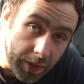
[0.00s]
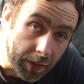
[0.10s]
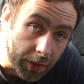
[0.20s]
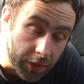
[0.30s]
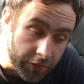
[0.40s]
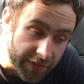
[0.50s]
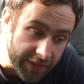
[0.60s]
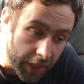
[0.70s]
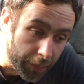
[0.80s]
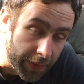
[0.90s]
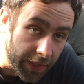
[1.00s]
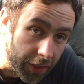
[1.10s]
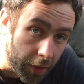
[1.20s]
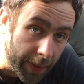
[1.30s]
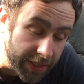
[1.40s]
I'm going to use this up, and then I'll
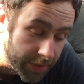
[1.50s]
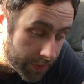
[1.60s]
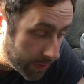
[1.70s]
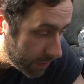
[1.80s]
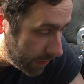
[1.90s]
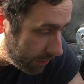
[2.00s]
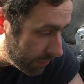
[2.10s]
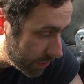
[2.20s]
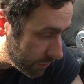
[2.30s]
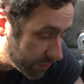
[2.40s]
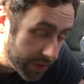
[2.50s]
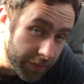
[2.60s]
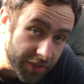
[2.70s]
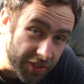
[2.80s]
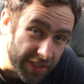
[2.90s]
go back to the original stuff,
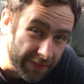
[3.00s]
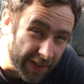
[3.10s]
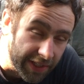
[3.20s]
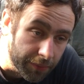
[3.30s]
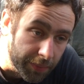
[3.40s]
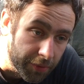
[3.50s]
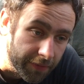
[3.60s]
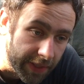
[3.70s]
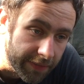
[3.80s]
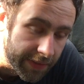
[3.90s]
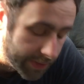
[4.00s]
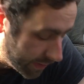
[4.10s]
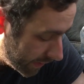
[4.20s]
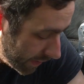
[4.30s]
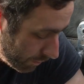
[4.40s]
which I just have that little bit more faith in.
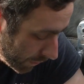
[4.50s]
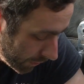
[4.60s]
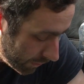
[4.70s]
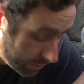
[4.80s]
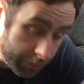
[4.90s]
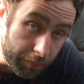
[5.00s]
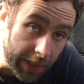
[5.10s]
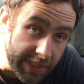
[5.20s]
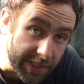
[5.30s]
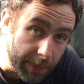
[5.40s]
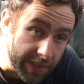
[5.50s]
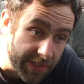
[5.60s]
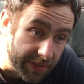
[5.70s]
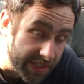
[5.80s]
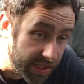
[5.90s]
But plenty of
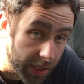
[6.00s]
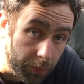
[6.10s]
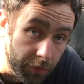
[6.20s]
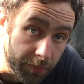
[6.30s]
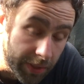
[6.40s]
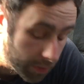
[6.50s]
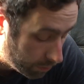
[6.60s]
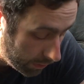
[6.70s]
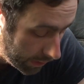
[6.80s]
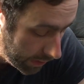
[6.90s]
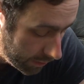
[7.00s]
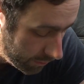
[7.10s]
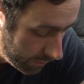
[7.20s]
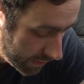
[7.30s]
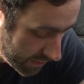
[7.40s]
this. The clubman's been completely used
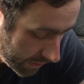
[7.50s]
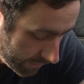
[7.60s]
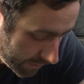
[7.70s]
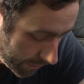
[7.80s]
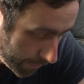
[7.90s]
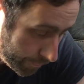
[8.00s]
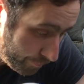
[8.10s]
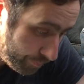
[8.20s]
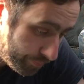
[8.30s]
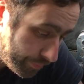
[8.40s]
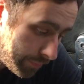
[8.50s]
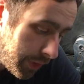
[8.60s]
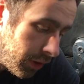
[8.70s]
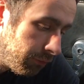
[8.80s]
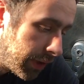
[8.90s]
with this stuff, so
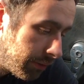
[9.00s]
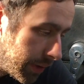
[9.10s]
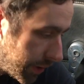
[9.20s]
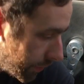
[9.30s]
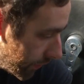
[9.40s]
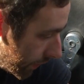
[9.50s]
really good.